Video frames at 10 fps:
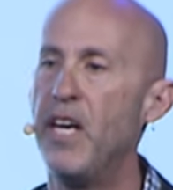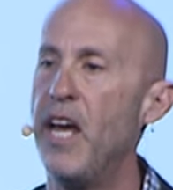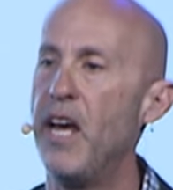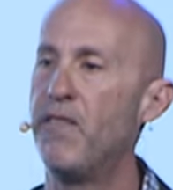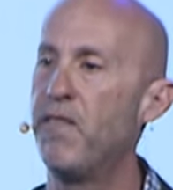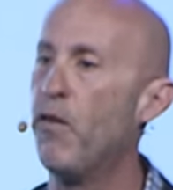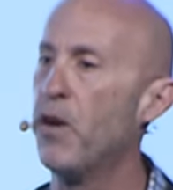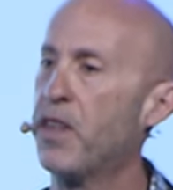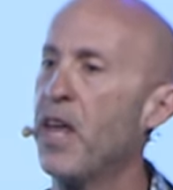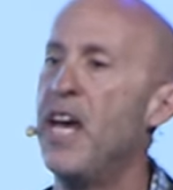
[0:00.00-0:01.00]
And
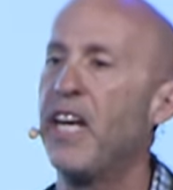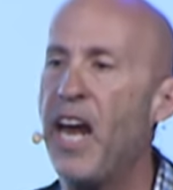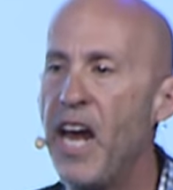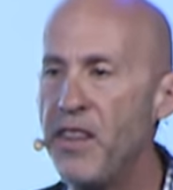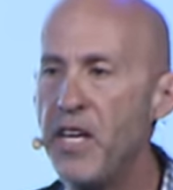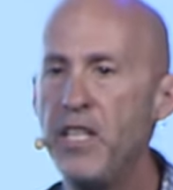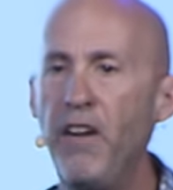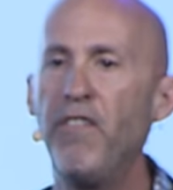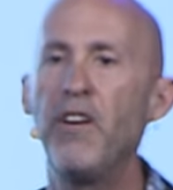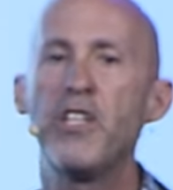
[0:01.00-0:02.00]
fourth, can the
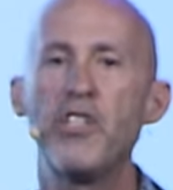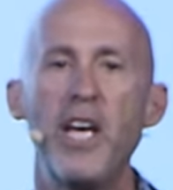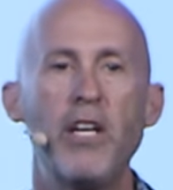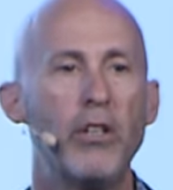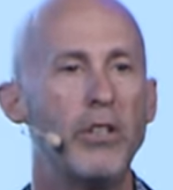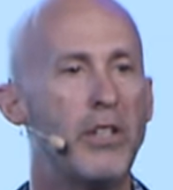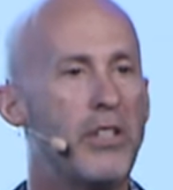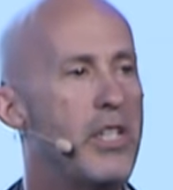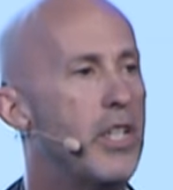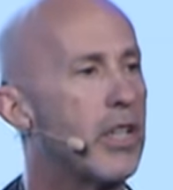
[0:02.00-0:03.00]
different stakeholders
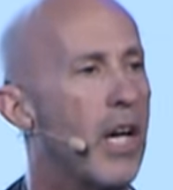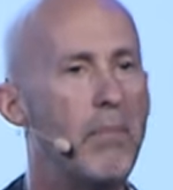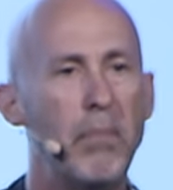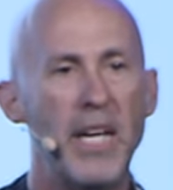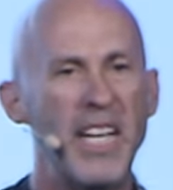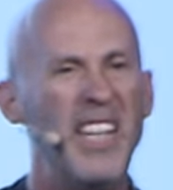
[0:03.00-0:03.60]
in your company,